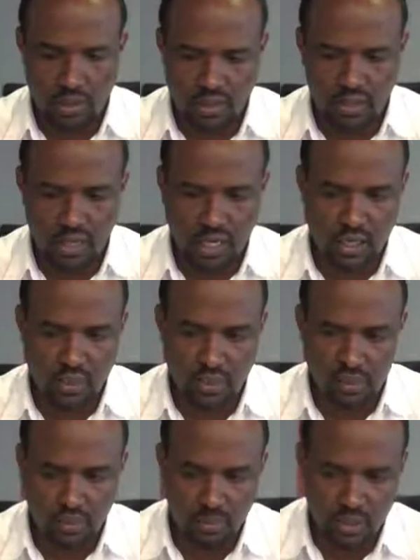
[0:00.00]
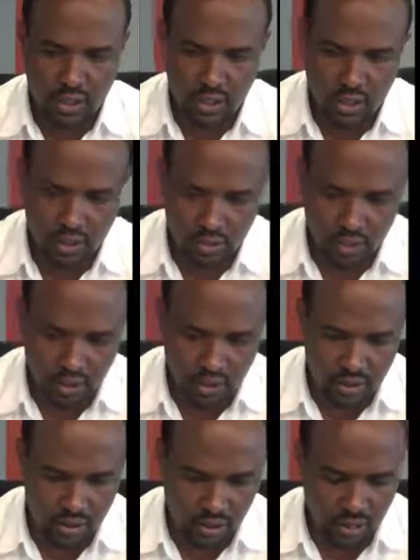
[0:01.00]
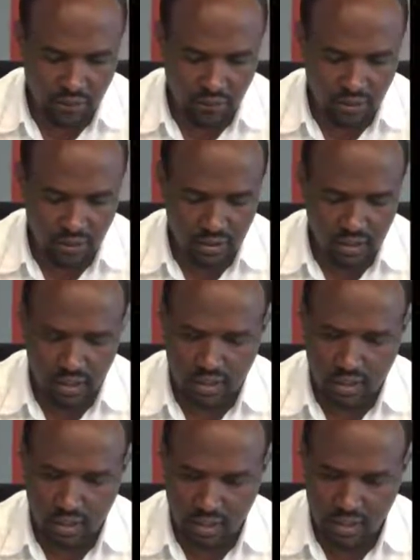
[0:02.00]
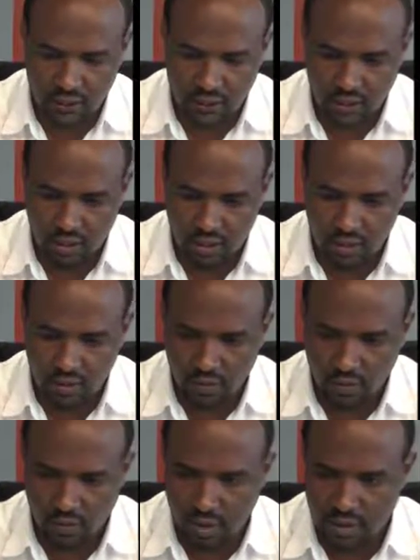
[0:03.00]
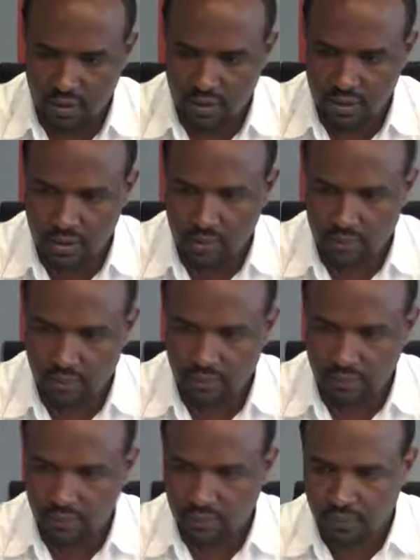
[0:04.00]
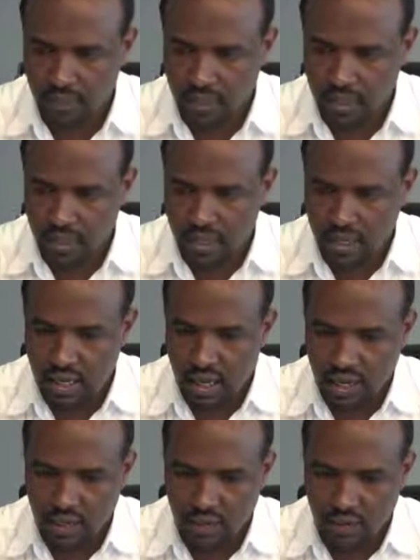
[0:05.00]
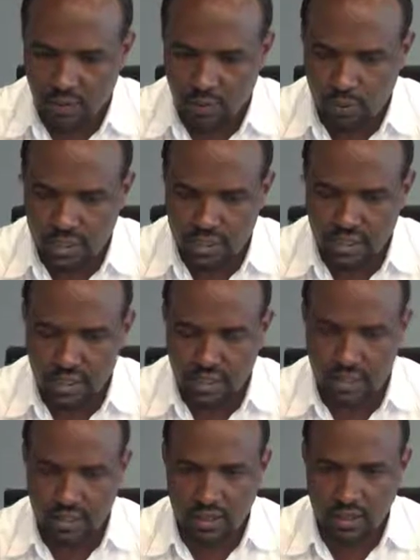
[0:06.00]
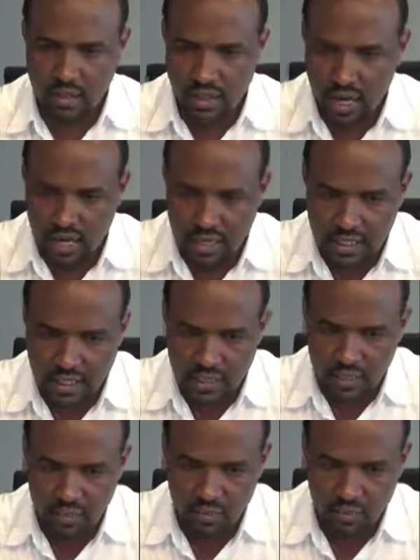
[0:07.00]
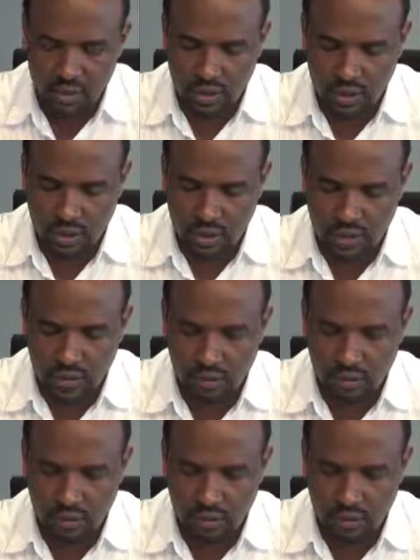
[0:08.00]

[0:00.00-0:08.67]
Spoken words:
designed to be breached during the high floods, that is a safety factors. And if we see the canals which are